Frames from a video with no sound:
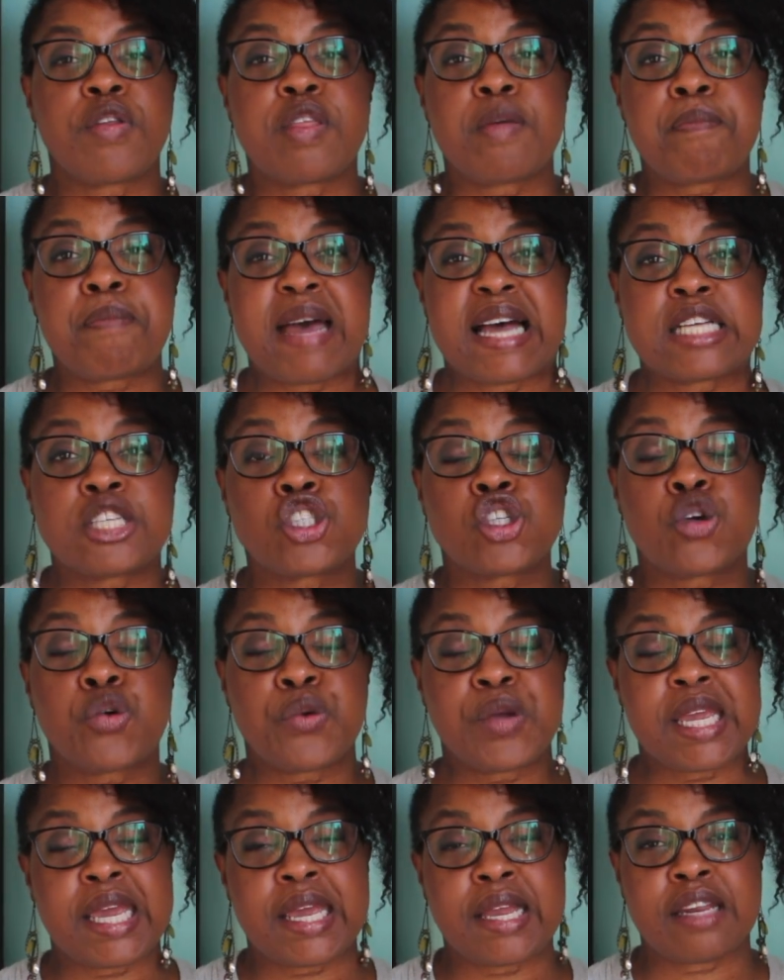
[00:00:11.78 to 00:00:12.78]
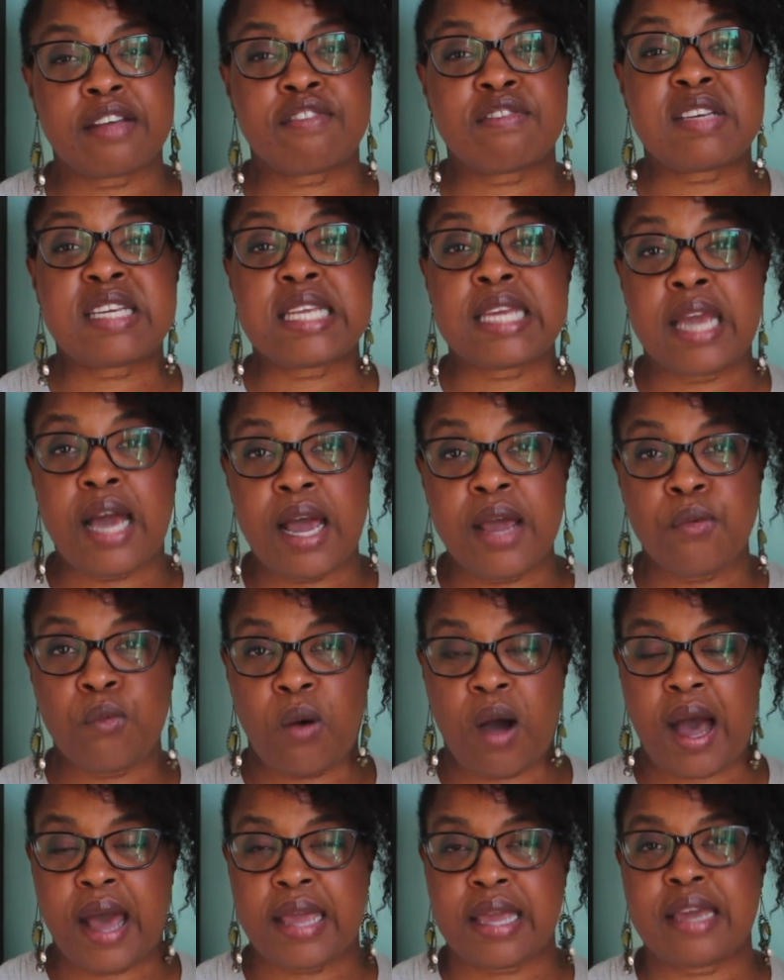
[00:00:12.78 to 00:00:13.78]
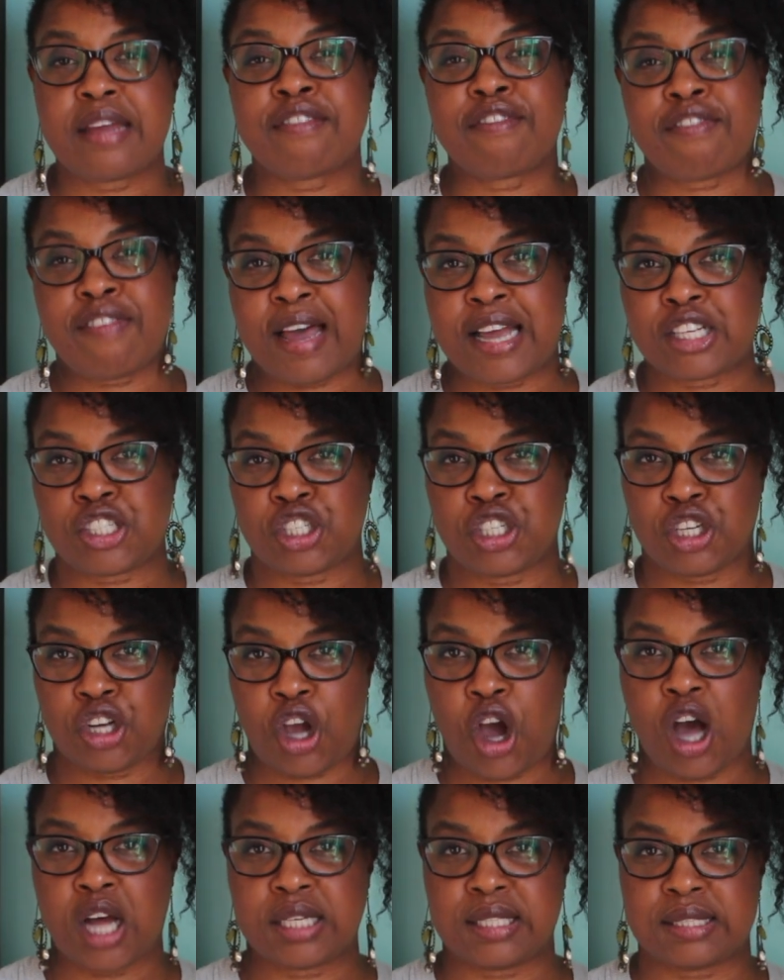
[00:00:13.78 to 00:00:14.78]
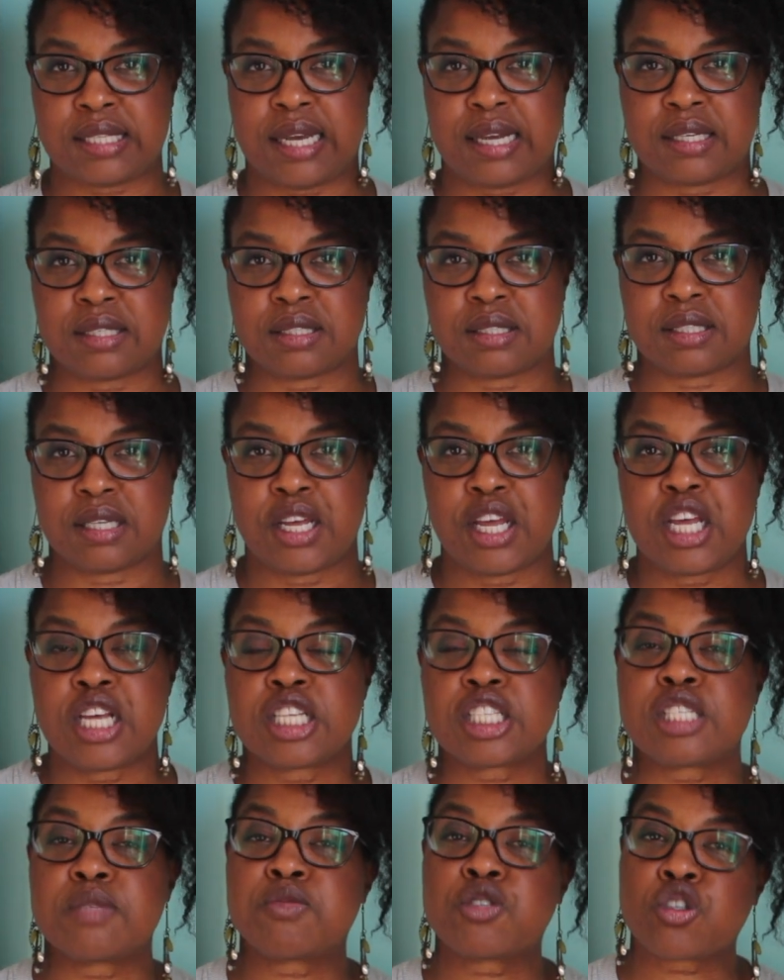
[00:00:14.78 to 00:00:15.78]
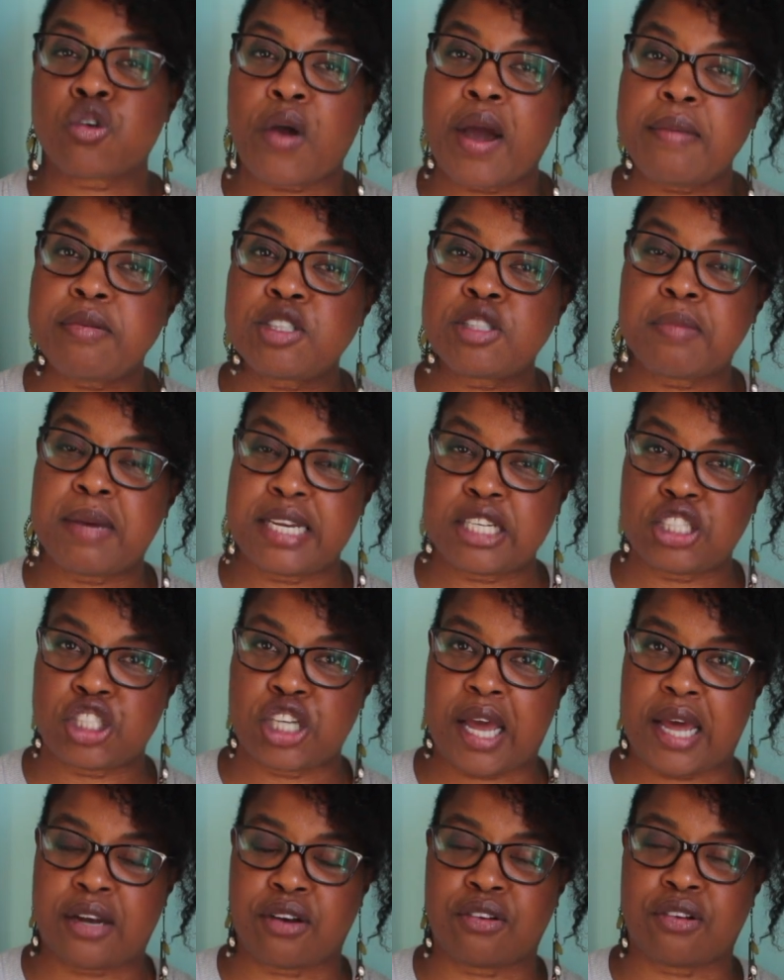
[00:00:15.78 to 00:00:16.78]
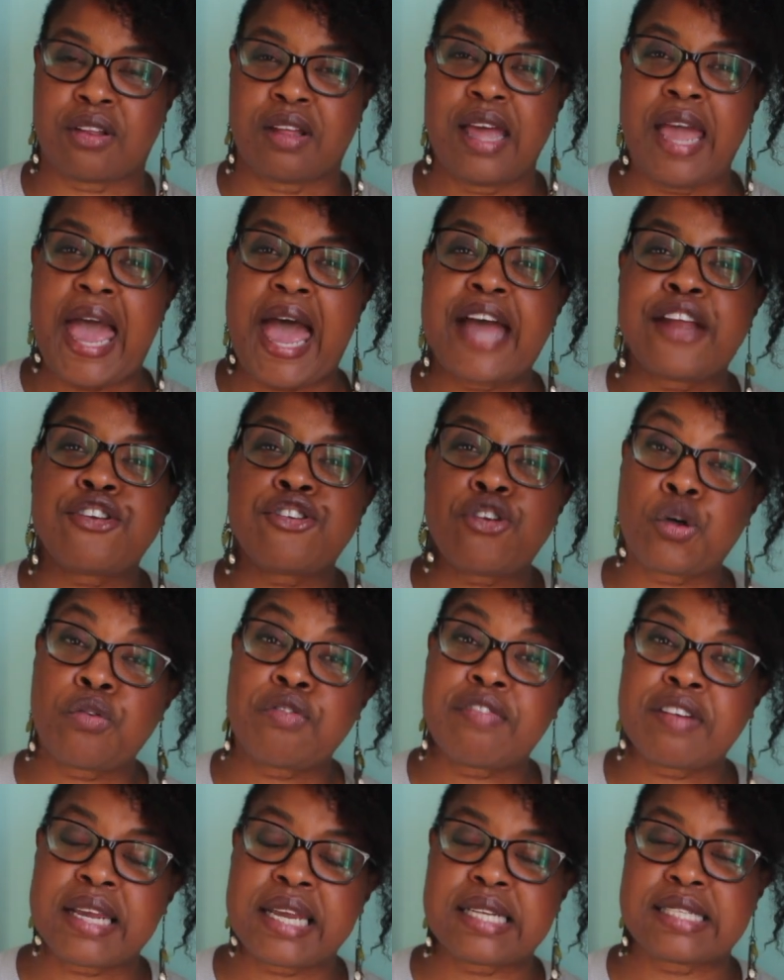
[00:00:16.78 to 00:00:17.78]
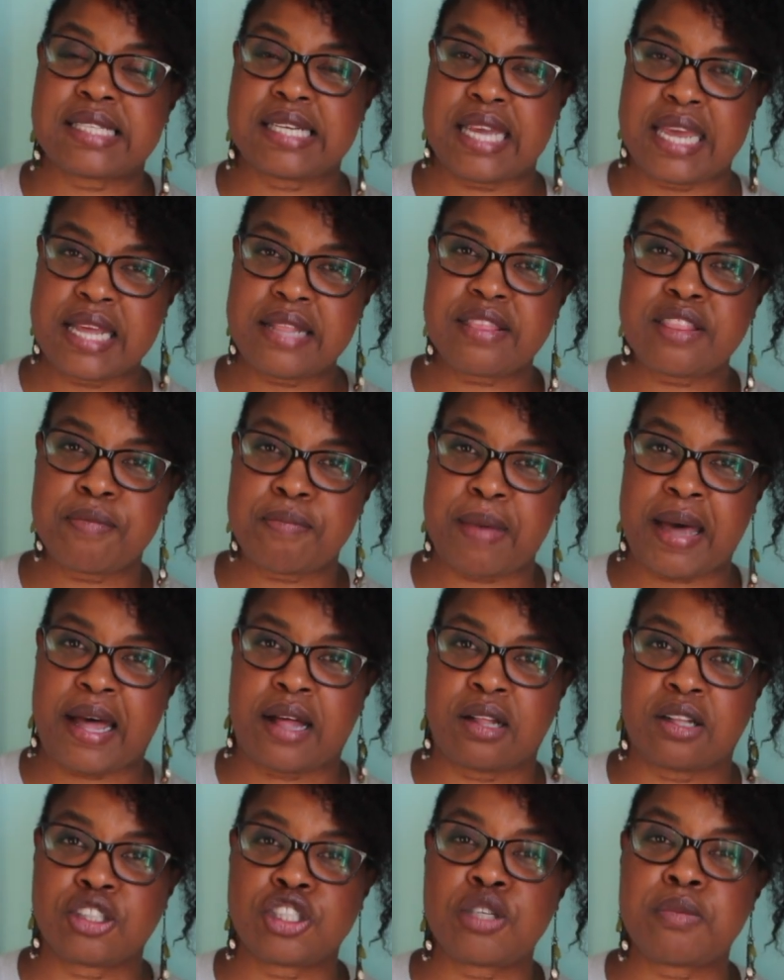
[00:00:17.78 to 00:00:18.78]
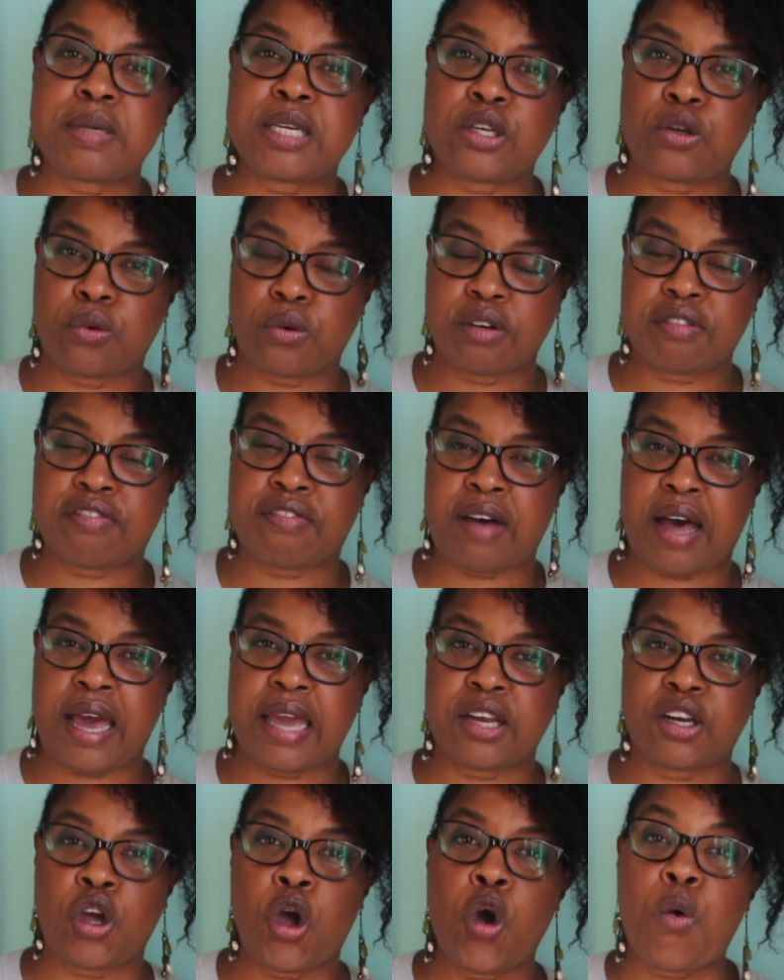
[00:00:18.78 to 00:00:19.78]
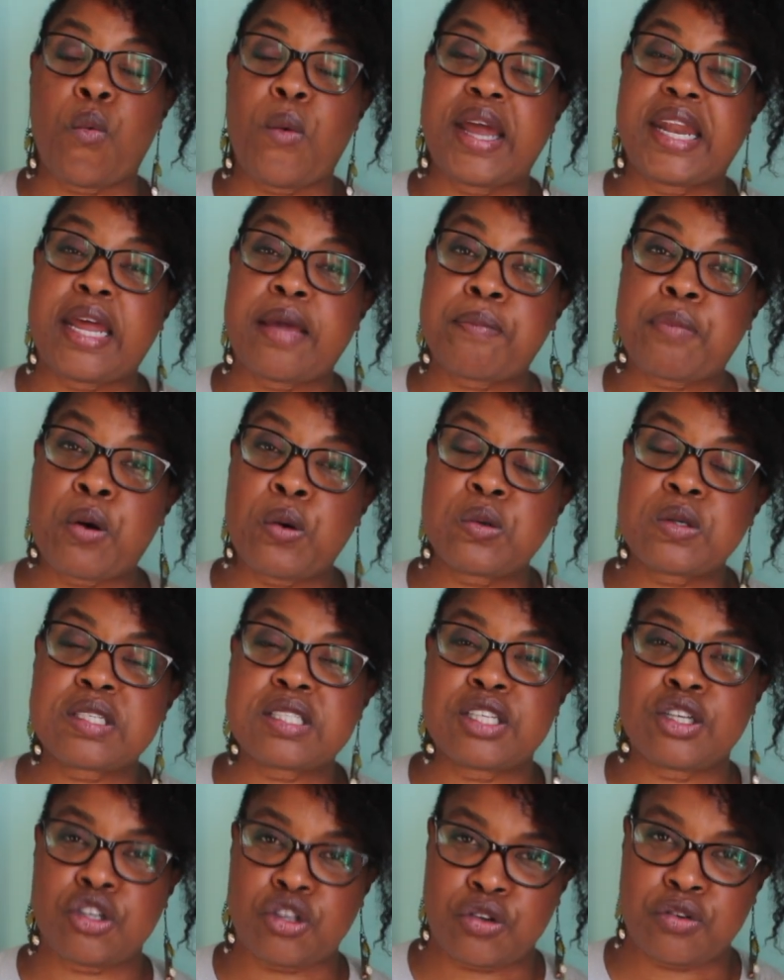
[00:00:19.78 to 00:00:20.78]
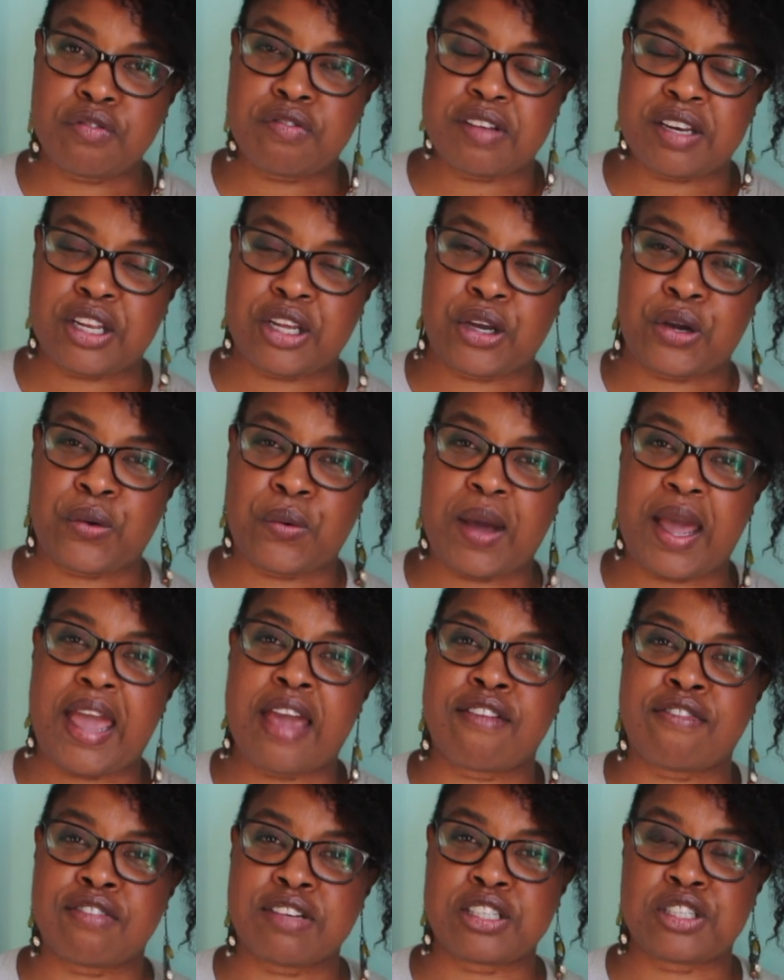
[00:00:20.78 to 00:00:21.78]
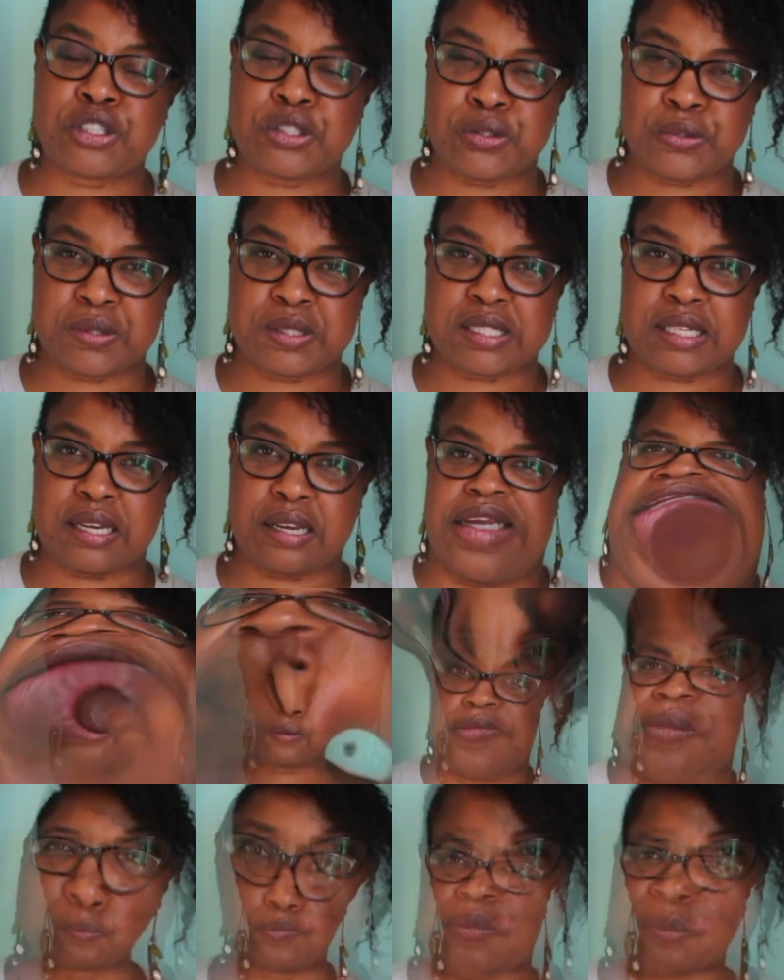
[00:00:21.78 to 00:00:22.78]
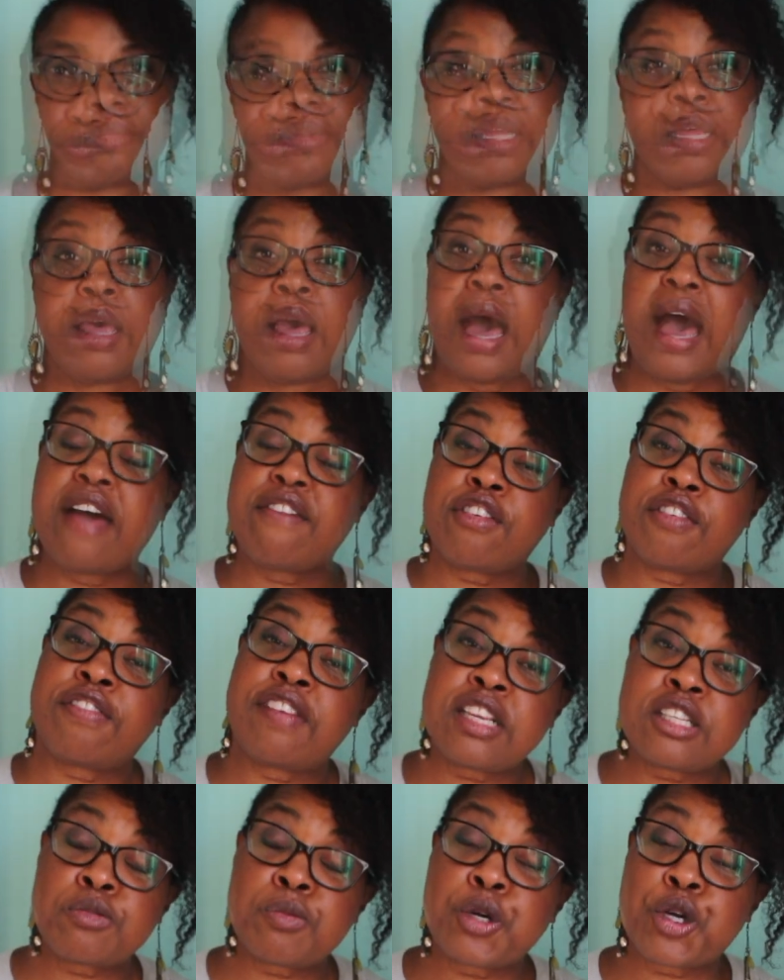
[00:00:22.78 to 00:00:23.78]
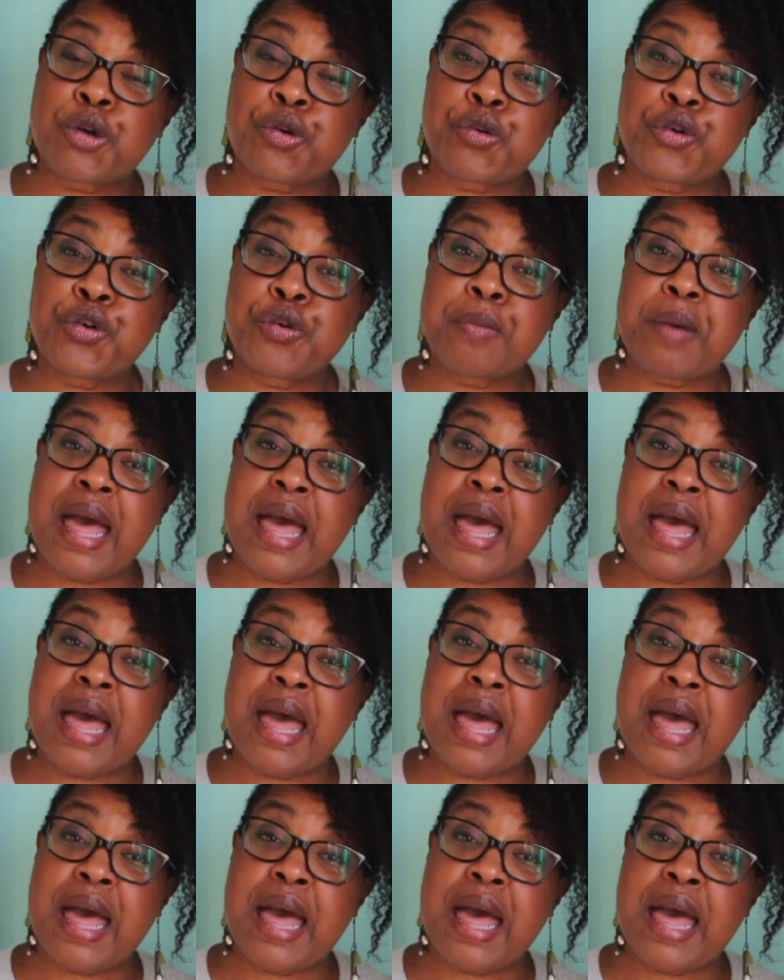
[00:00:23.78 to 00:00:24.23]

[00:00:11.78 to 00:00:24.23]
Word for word: the best creative DIY and fashion content, subscribe to my channel and don't forget to hit the bell to be notified when I post a new video every Tuesday. I have a Facebook group